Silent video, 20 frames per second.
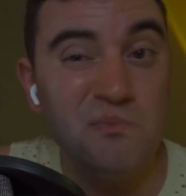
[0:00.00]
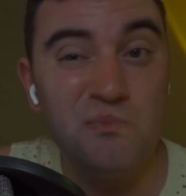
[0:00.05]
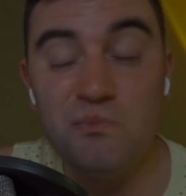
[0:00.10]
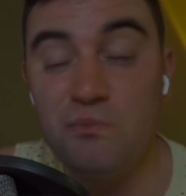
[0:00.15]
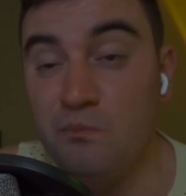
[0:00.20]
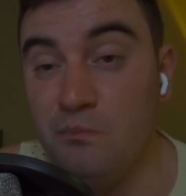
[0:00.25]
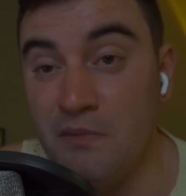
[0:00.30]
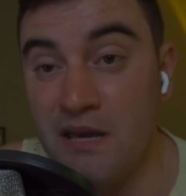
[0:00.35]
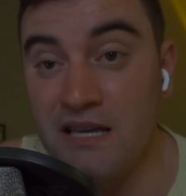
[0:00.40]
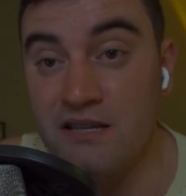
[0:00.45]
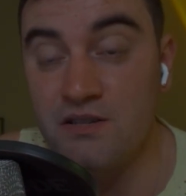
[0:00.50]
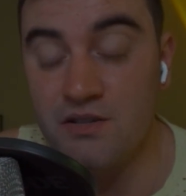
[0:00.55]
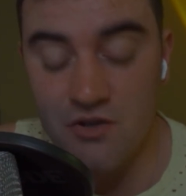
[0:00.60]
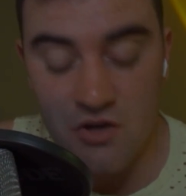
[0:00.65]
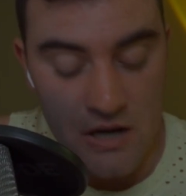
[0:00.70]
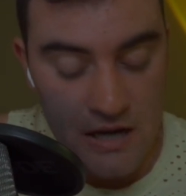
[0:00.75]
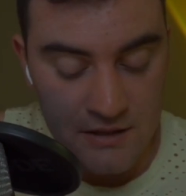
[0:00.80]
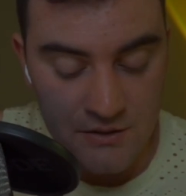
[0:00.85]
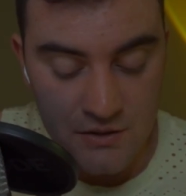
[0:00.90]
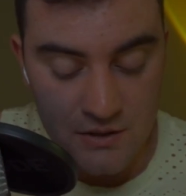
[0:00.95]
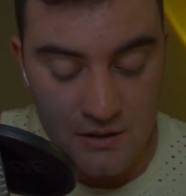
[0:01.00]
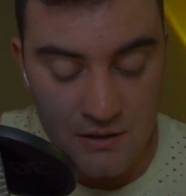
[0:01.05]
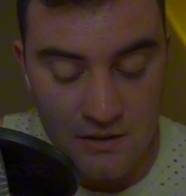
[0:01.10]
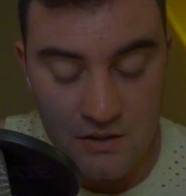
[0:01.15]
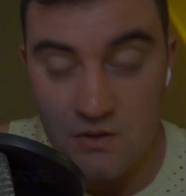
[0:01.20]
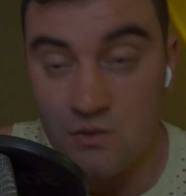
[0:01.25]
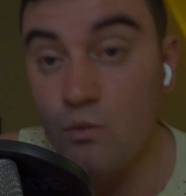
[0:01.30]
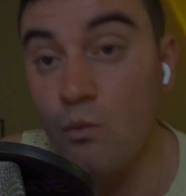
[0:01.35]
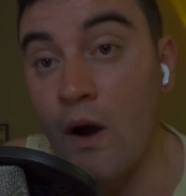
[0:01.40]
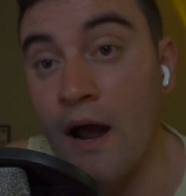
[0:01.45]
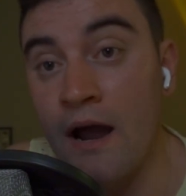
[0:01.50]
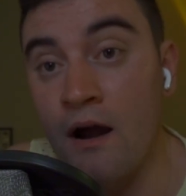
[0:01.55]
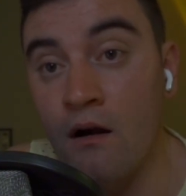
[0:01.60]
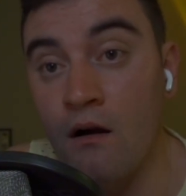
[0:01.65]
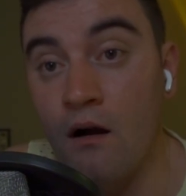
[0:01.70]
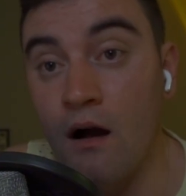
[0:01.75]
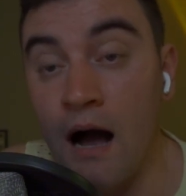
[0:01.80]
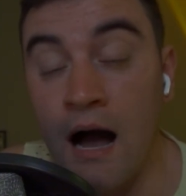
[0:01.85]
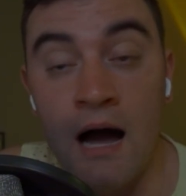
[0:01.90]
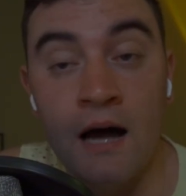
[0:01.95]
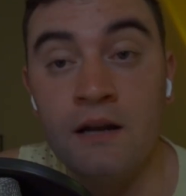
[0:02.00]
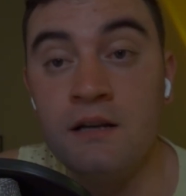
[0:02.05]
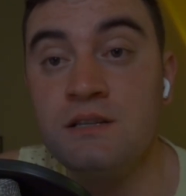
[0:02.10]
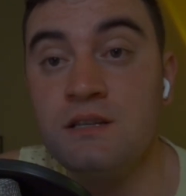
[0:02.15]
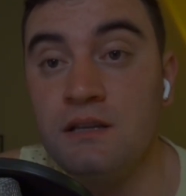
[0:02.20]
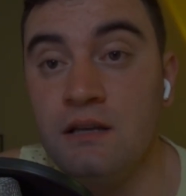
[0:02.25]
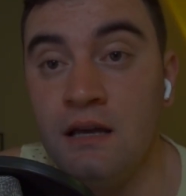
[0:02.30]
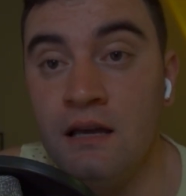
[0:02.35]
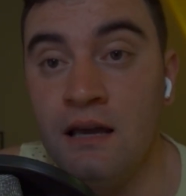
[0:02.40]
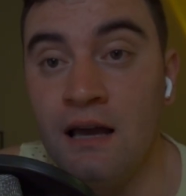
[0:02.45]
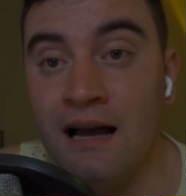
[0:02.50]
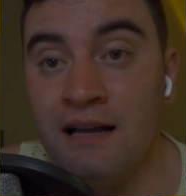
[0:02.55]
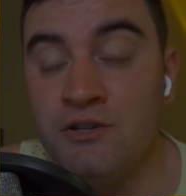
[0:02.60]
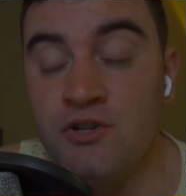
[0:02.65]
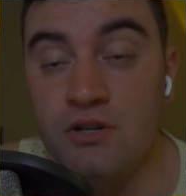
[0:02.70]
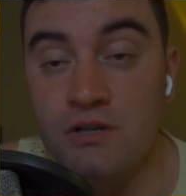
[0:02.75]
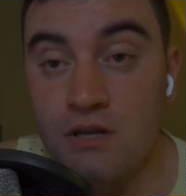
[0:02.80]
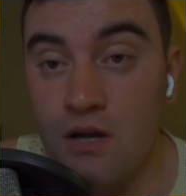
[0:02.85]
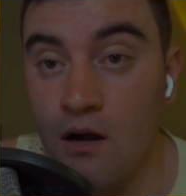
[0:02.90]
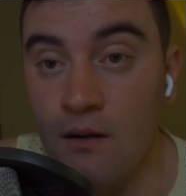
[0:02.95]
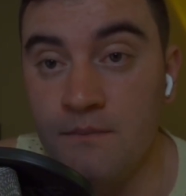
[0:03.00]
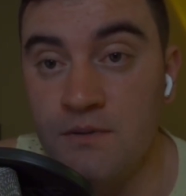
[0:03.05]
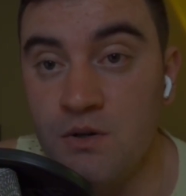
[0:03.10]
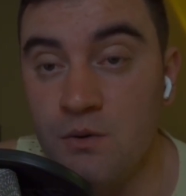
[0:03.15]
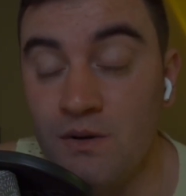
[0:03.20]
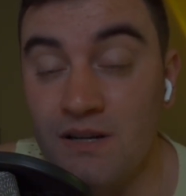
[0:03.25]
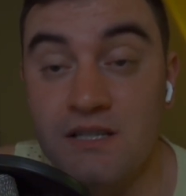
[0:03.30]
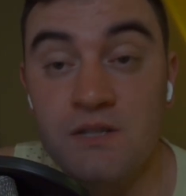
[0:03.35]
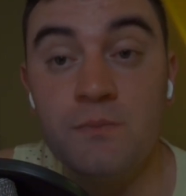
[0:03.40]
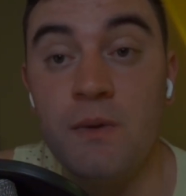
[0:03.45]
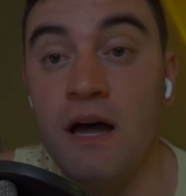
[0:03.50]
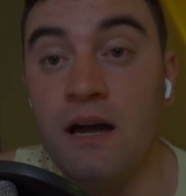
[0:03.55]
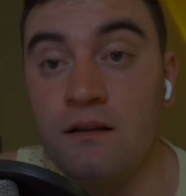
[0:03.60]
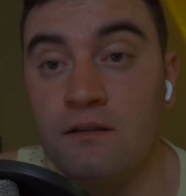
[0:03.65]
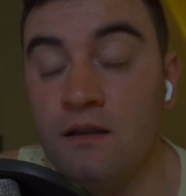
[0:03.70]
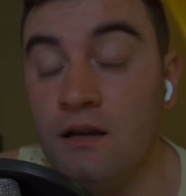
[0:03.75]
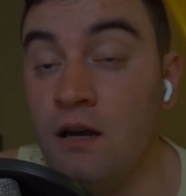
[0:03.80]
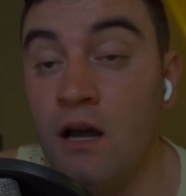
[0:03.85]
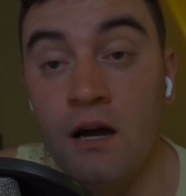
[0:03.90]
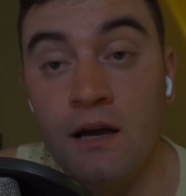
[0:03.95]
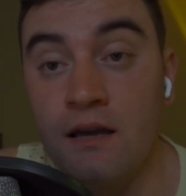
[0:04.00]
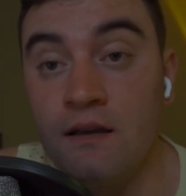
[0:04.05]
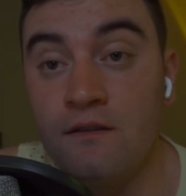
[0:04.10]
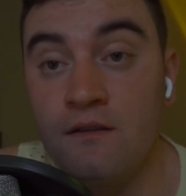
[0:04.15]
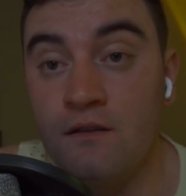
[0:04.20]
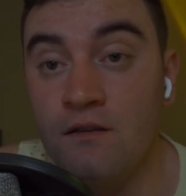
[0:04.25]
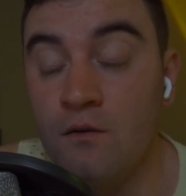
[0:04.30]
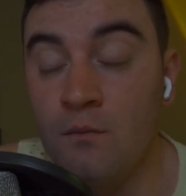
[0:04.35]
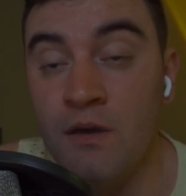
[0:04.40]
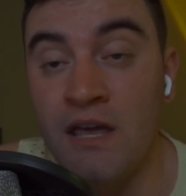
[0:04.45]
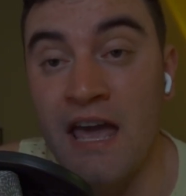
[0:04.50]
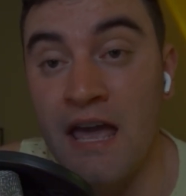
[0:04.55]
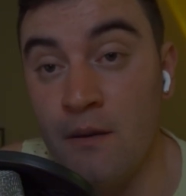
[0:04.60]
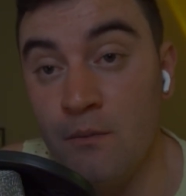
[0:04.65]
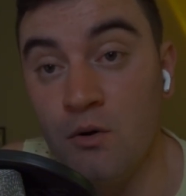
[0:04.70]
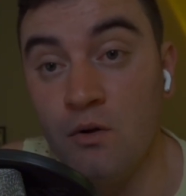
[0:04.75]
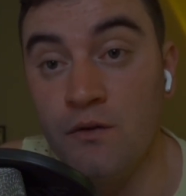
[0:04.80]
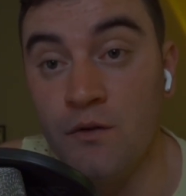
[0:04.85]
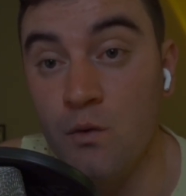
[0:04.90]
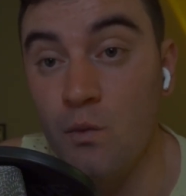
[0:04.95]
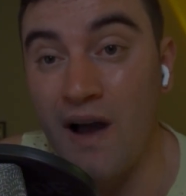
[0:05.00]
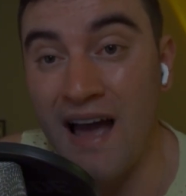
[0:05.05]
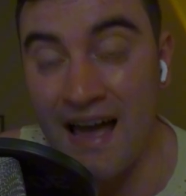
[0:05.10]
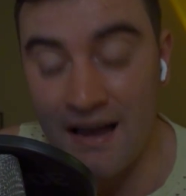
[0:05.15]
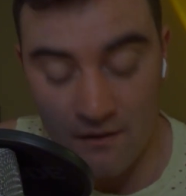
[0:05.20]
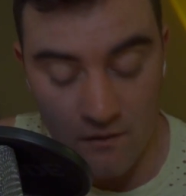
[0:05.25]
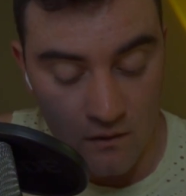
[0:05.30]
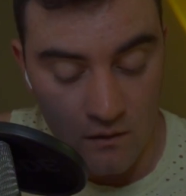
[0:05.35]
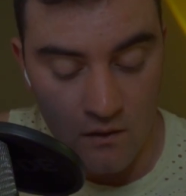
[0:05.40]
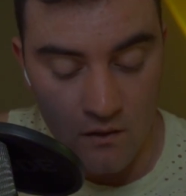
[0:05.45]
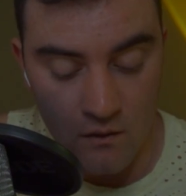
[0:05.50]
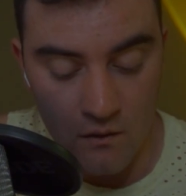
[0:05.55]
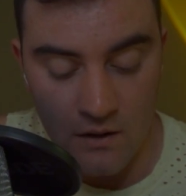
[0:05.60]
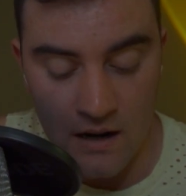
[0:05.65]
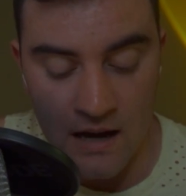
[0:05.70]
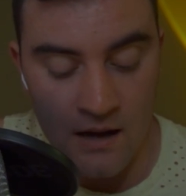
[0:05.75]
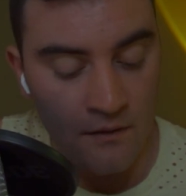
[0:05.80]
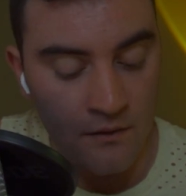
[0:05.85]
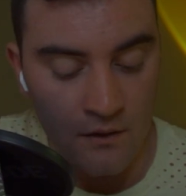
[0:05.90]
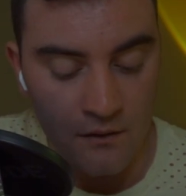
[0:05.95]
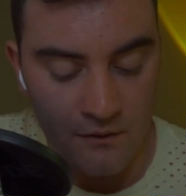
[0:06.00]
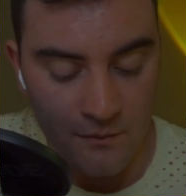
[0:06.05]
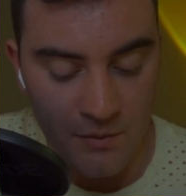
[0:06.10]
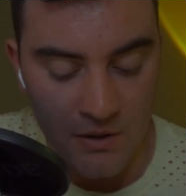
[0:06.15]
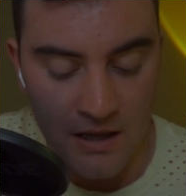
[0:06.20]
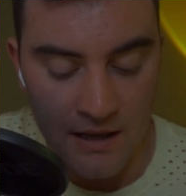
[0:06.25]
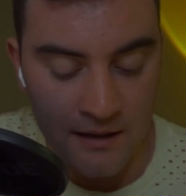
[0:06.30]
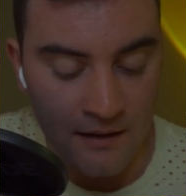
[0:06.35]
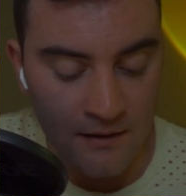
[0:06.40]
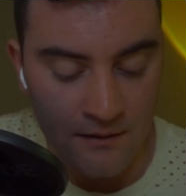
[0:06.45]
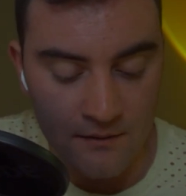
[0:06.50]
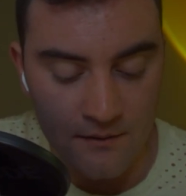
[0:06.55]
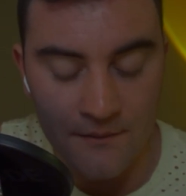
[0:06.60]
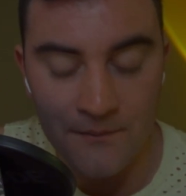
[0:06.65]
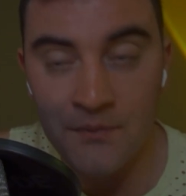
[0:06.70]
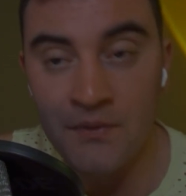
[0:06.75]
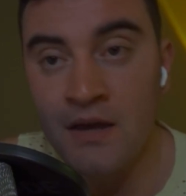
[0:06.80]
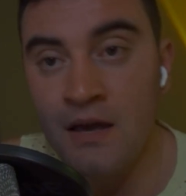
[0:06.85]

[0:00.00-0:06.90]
missed chances where honestly I just come to expect the Nuggets to be able to execute on those plays.